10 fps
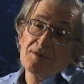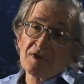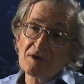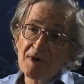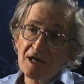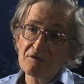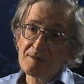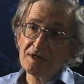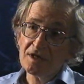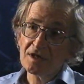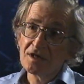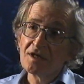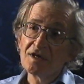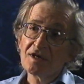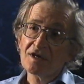happened to come back from India,
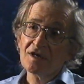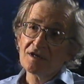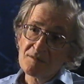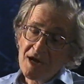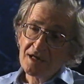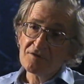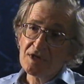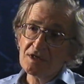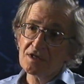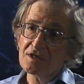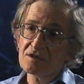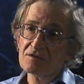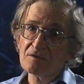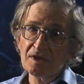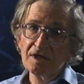the Bank of
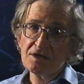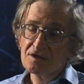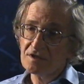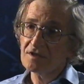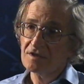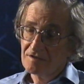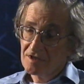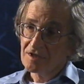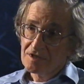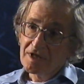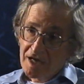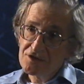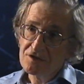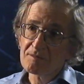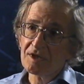India released
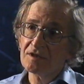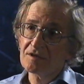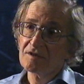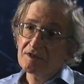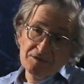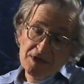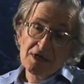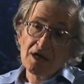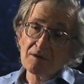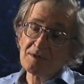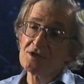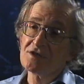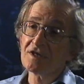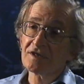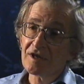an estimate.
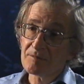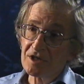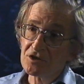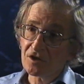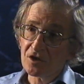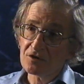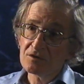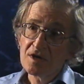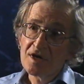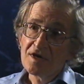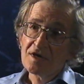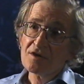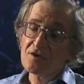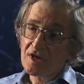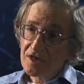Economists there tell me it's low,
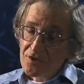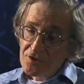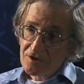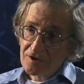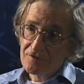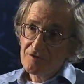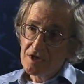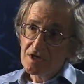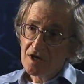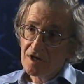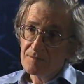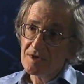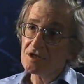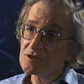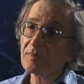that a third of the
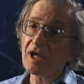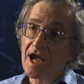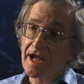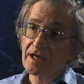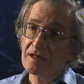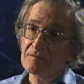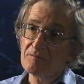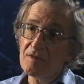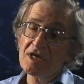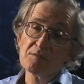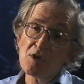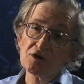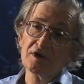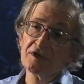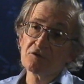economy is black, meaning
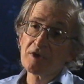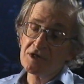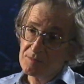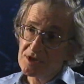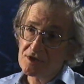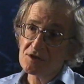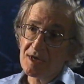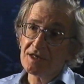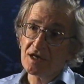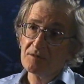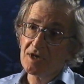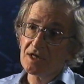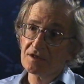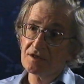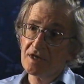mostly rich businessmen not
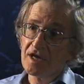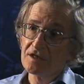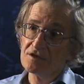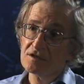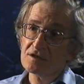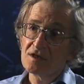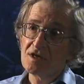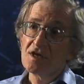paying their taxes.